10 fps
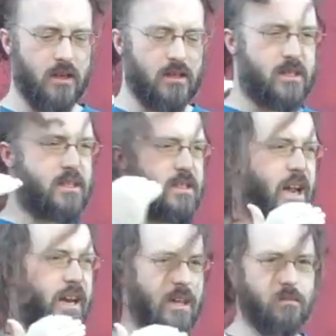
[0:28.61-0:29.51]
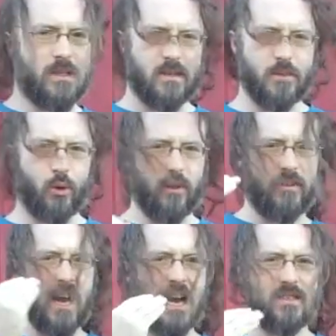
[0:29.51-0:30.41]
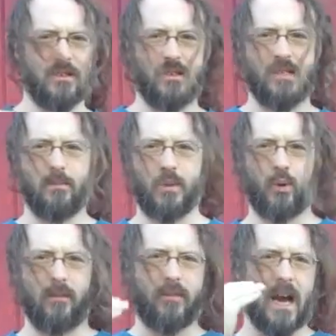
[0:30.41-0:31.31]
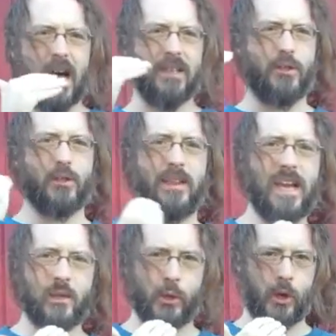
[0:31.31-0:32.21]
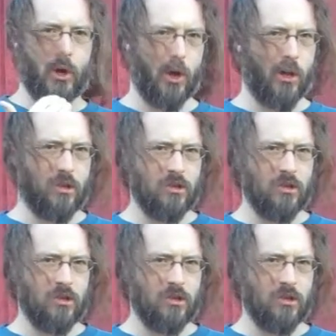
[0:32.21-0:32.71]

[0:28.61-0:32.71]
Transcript: stadium, some sort of concert, some sort of college lecture hall.